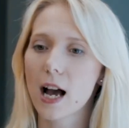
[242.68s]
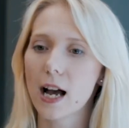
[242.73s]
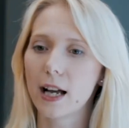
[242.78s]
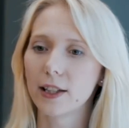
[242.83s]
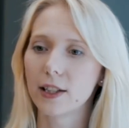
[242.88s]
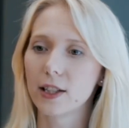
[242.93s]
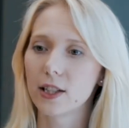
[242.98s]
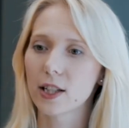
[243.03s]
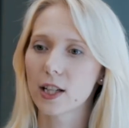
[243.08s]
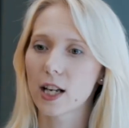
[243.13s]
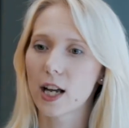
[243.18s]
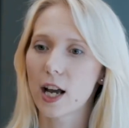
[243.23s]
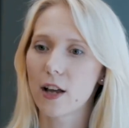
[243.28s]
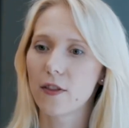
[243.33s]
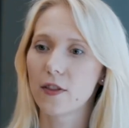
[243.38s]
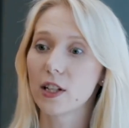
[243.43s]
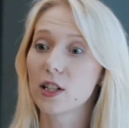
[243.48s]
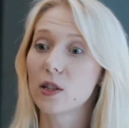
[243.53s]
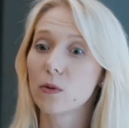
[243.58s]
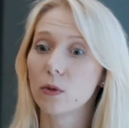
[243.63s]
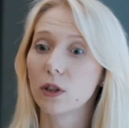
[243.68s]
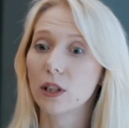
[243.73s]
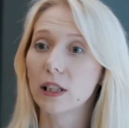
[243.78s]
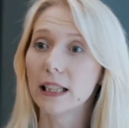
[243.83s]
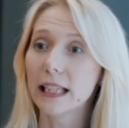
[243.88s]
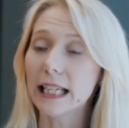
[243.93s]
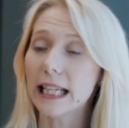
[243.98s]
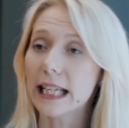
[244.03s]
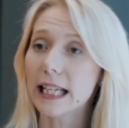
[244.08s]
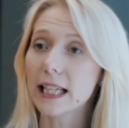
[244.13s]
And uh, this will
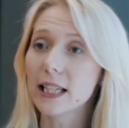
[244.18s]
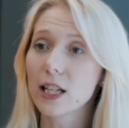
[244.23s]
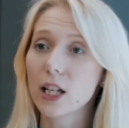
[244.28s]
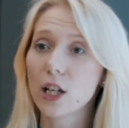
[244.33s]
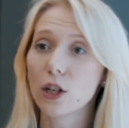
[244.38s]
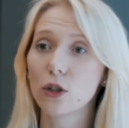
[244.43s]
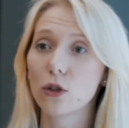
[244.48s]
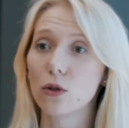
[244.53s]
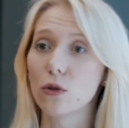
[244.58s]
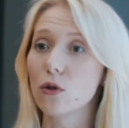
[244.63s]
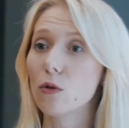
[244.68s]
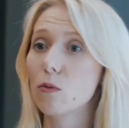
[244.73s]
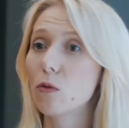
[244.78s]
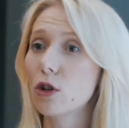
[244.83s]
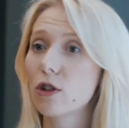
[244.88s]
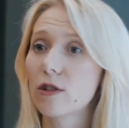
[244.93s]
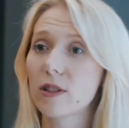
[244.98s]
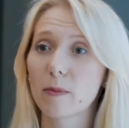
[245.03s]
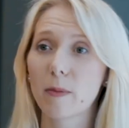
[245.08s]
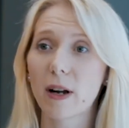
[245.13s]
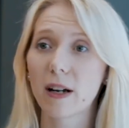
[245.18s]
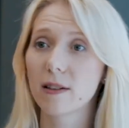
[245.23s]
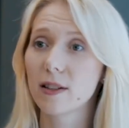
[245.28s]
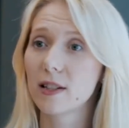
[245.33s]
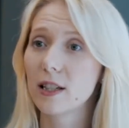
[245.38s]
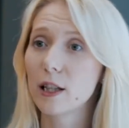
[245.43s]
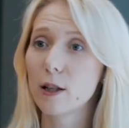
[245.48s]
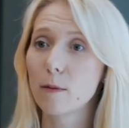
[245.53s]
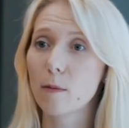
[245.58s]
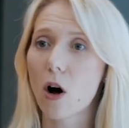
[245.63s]
lead to more
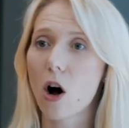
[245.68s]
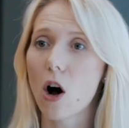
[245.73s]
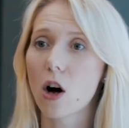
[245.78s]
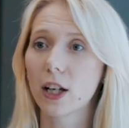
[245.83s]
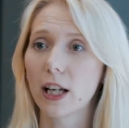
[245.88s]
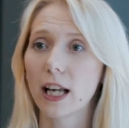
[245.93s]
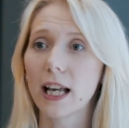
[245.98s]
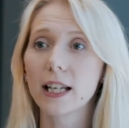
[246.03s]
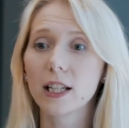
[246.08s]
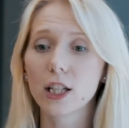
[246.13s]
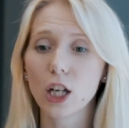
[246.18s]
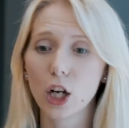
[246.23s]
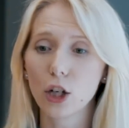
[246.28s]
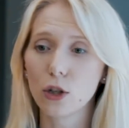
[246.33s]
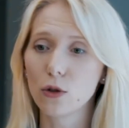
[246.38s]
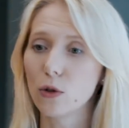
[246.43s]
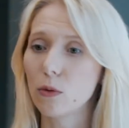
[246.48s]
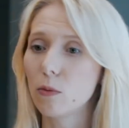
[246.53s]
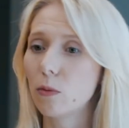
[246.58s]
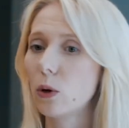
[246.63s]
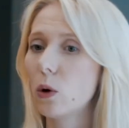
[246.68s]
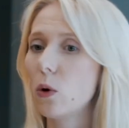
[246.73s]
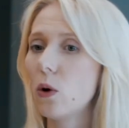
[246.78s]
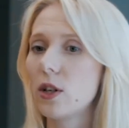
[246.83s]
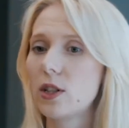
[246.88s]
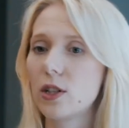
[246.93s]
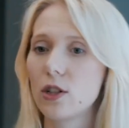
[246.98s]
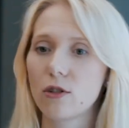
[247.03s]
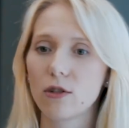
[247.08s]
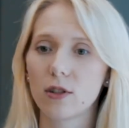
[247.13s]
transparency in the market, to
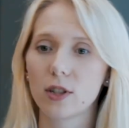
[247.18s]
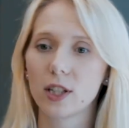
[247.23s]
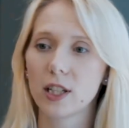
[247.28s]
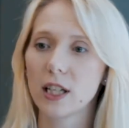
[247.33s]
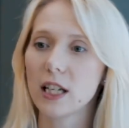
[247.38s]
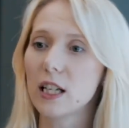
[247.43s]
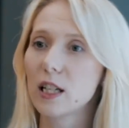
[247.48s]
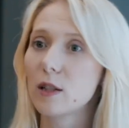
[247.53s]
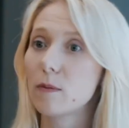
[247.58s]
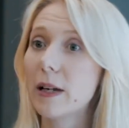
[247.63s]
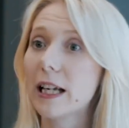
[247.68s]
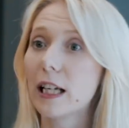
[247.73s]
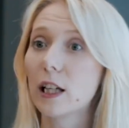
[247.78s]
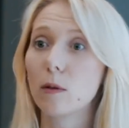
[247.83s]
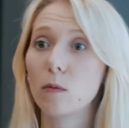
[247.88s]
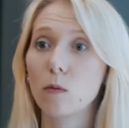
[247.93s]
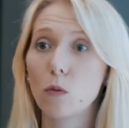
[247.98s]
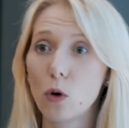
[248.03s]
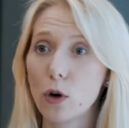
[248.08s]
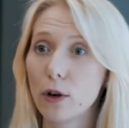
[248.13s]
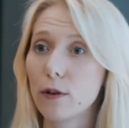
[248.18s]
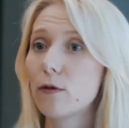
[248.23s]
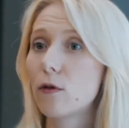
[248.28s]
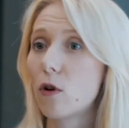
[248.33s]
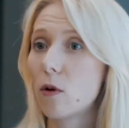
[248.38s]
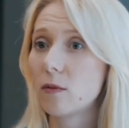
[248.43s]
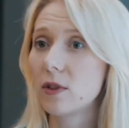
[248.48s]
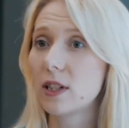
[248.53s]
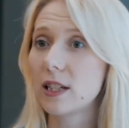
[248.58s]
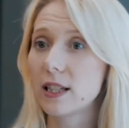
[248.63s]
employers and trustees making more
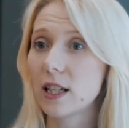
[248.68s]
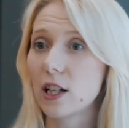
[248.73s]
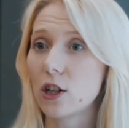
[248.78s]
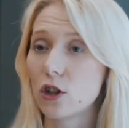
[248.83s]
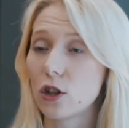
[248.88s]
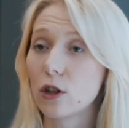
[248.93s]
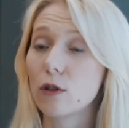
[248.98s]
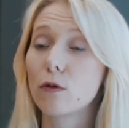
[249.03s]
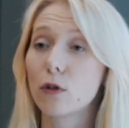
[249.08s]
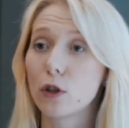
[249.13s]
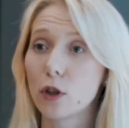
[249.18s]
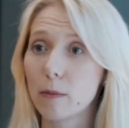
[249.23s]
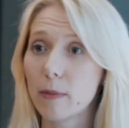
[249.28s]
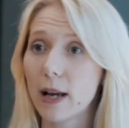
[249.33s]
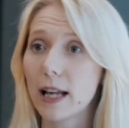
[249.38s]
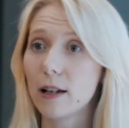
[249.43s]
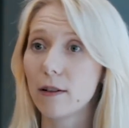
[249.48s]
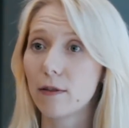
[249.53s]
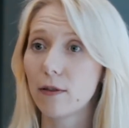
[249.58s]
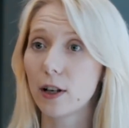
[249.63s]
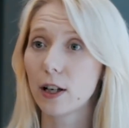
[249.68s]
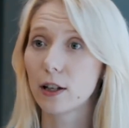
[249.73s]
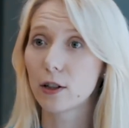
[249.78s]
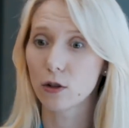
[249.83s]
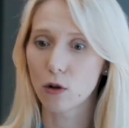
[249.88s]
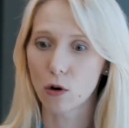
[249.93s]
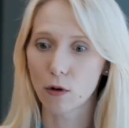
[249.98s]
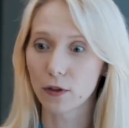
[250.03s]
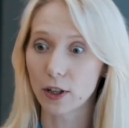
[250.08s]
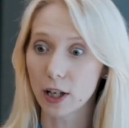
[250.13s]
informed decision for the
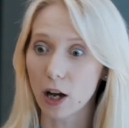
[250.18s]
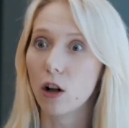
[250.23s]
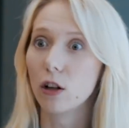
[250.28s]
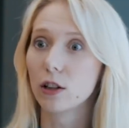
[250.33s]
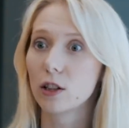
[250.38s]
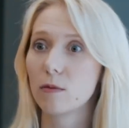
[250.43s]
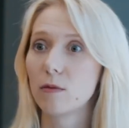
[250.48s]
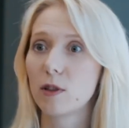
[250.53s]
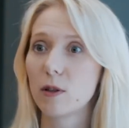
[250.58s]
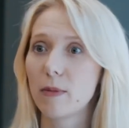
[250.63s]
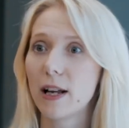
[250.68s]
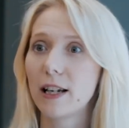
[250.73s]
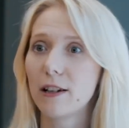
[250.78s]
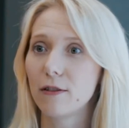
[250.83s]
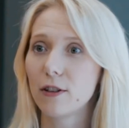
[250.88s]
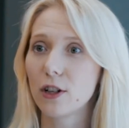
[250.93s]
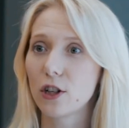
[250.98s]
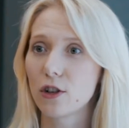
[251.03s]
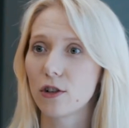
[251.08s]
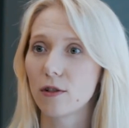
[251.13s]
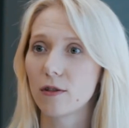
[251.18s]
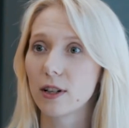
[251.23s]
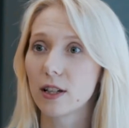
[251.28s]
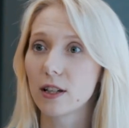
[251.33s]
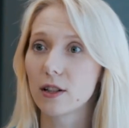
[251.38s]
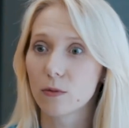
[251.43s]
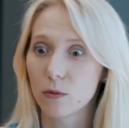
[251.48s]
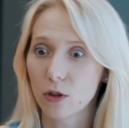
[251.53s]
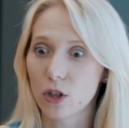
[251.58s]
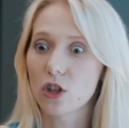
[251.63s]
benefit of the ultimate
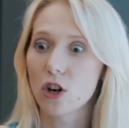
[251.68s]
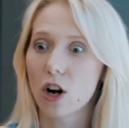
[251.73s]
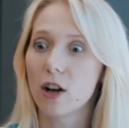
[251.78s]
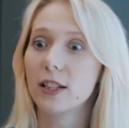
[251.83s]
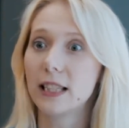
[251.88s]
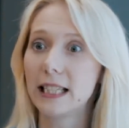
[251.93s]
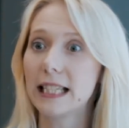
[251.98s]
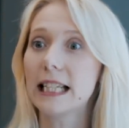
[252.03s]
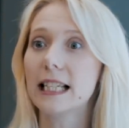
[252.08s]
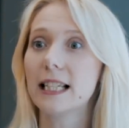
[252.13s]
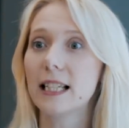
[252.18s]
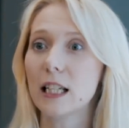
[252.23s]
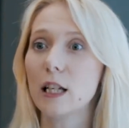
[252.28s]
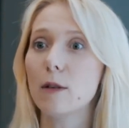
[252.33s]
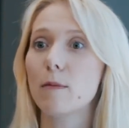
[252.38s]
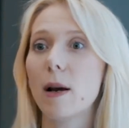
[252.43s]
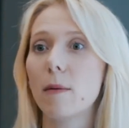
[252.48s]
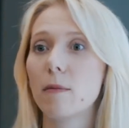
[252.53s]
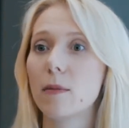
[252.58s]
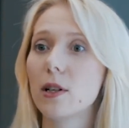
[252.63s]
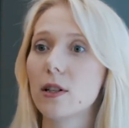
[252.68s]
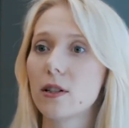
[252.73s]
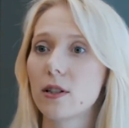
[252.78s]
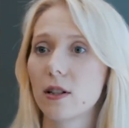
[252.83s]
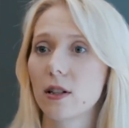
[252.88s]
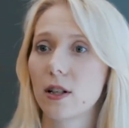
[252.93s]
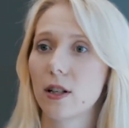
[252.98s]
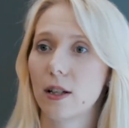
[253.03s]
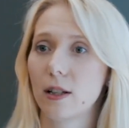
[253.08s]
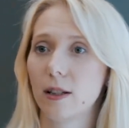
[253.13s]
beneficiaries, which are the D C
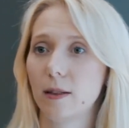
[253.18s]
members.